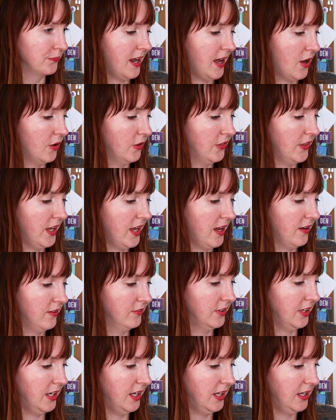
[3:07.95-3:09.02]
Now they
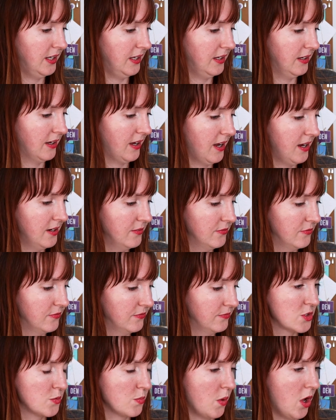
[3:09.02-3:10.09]
have a kind of
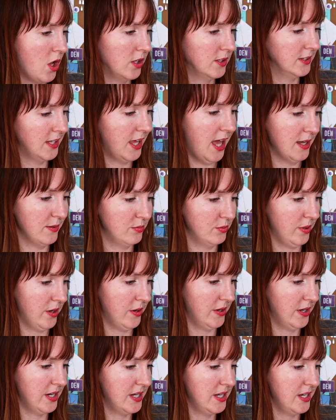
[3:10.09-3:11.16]
small
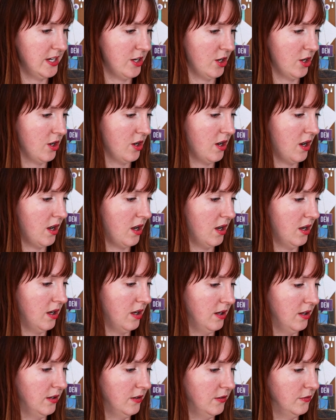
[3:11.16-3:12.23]
library here
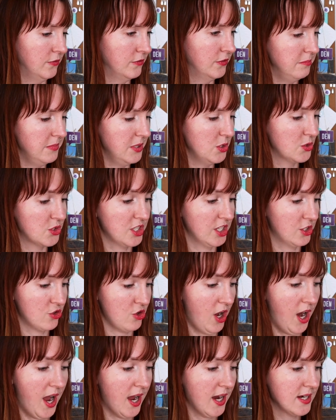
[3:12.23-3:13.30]
of music
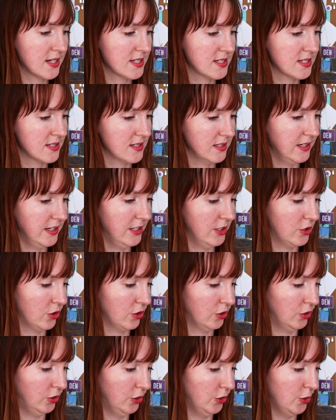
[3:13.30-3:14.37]
tracks,
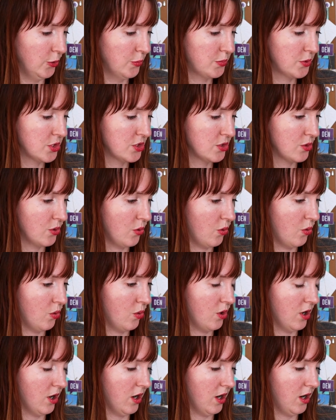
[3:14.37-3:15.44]
either loops
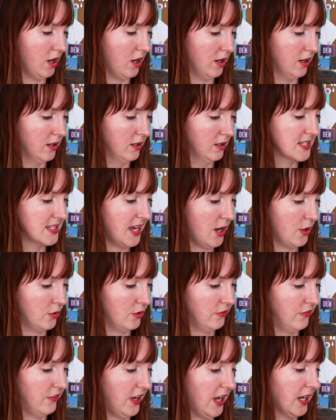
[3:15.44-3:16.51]
or sound
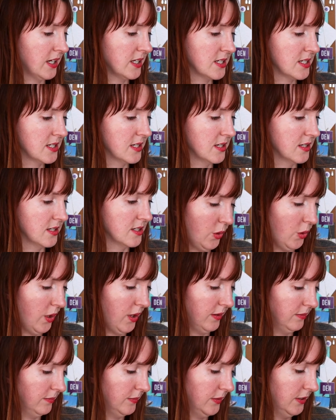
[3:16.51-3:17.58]
effects.
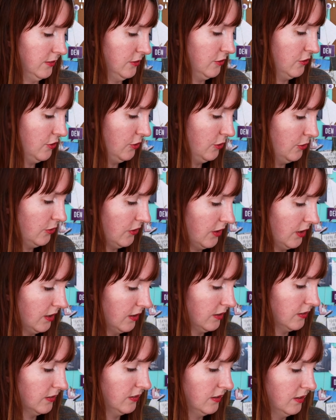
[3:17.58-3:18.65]
Okay, let's choose
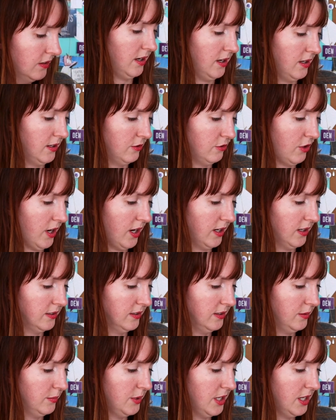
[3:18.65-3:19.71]
this and drag it
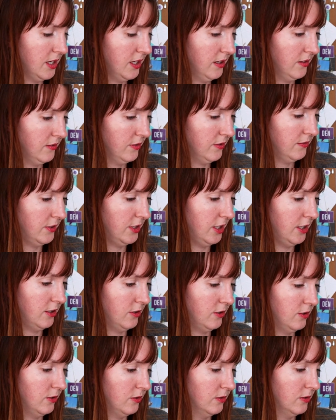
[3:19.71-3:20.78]
to the beginning of the
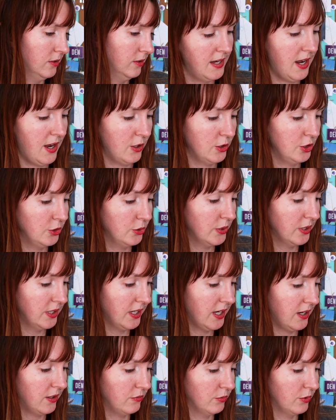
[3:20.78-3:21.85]
video. Now you can
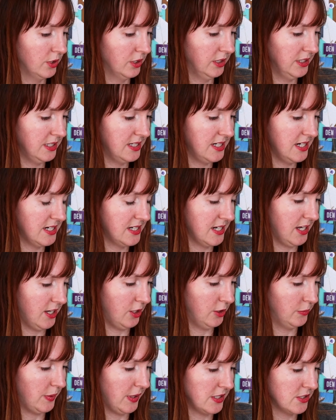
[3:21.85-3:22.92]
get really
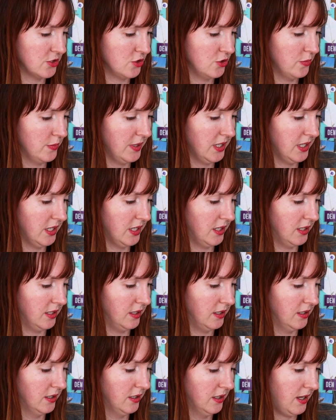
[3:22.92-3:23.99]
detailed by zooming
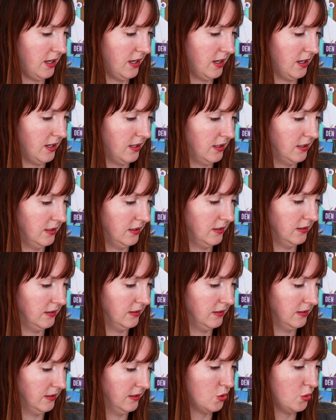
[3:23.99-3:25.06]
in and
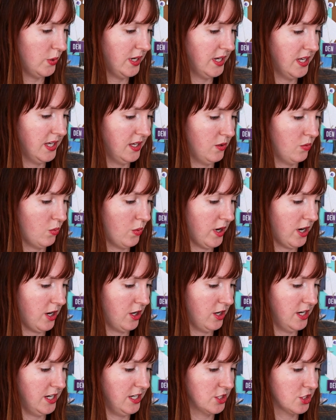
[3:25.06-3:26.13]
tweaking
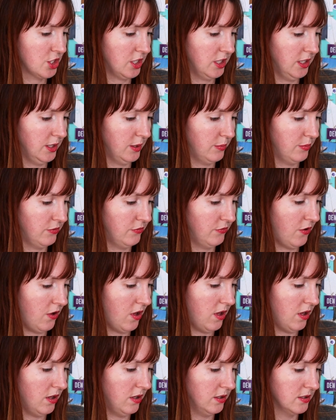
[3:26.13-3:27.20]
where each clip
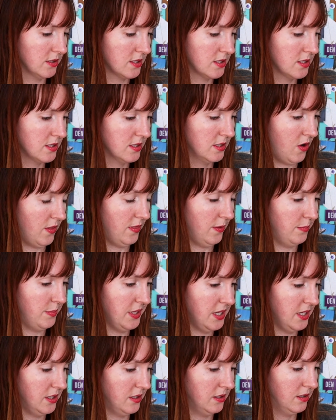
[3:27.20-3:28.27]
falls on the
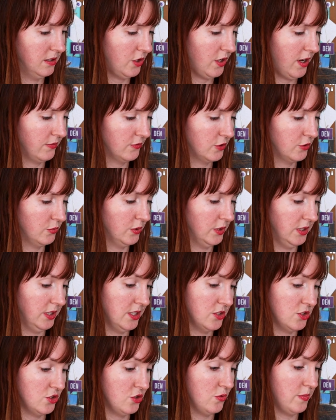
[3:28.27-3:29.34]
beat. You have to
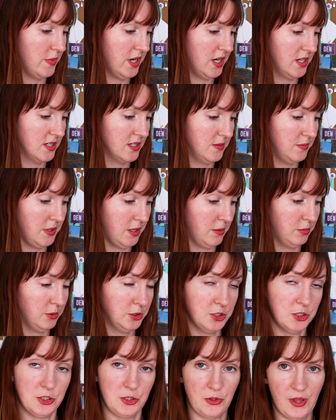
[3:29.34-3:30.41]
really zoom in to be able
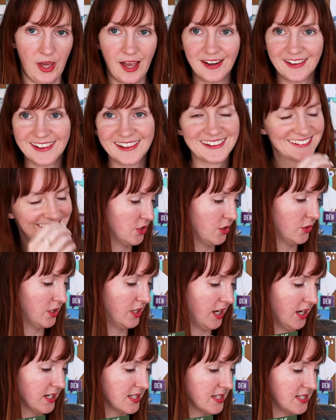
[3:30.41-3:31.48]
to do that. So the
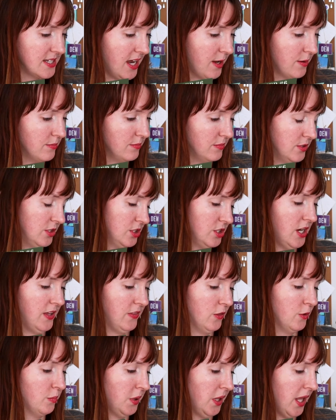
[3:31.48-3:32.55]
next step,
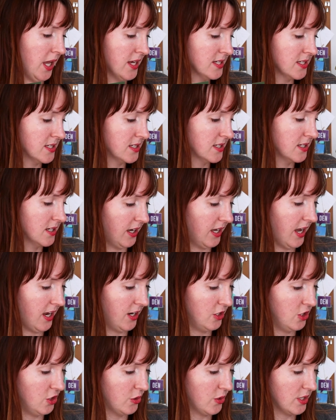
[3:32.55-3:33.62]
hit the plus.
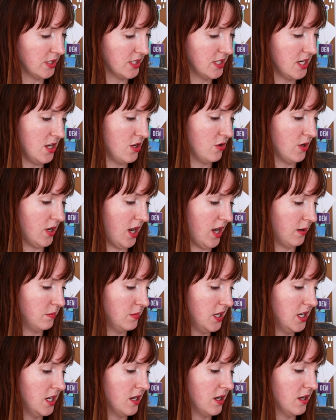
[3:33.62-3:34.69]
Again, you can see you can add
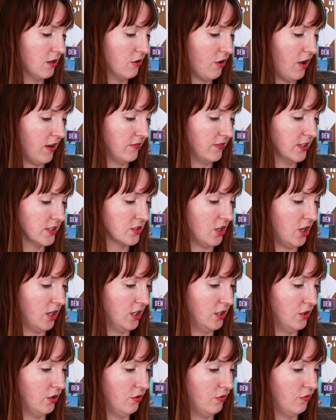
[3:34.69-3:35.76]
media, graphics,
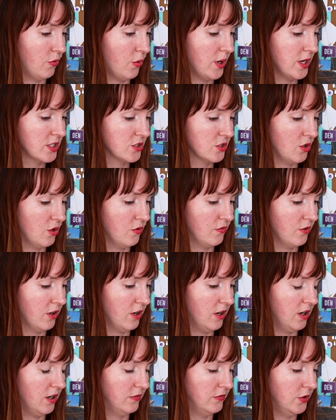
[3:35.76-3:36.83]
audio,
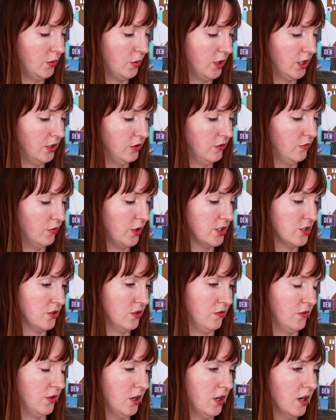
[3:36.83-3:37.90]
voiceover, if you want to do
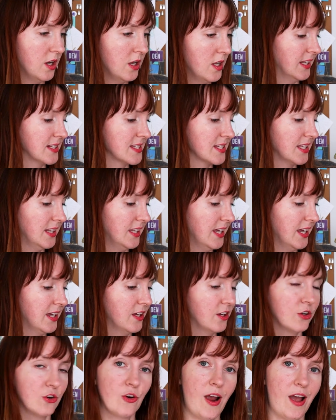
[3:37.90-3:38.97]
voiceover. Let's
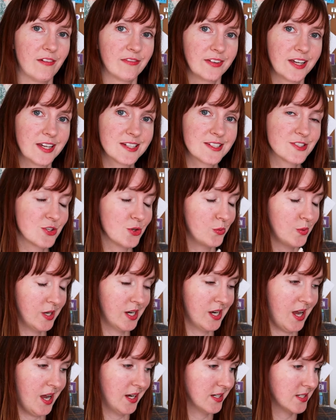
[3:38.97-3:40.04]
click graphics so we
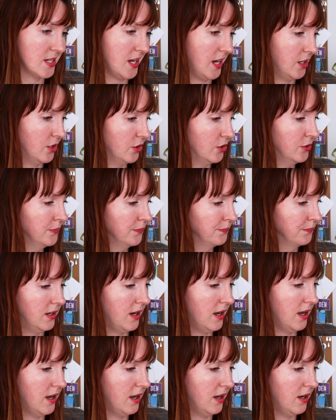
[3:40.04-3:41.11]
can add a title.
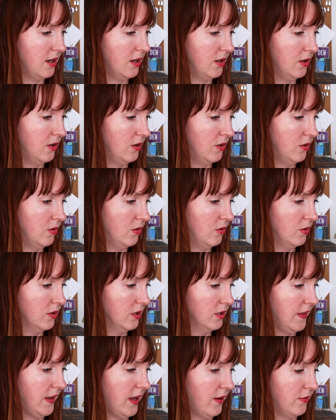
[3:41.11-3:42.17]
Now,
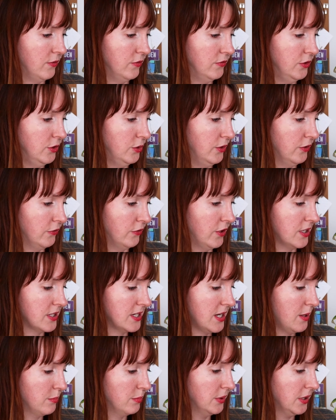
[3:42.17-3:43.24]
they have a few different
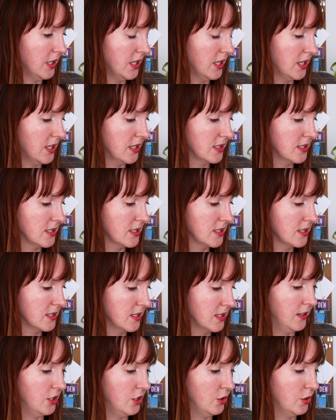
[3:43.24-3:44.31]
templates
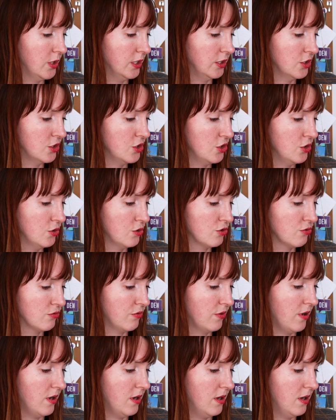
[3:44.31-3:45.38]
that you can choose
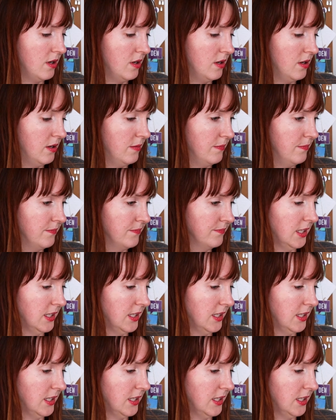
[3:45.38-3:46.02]
from.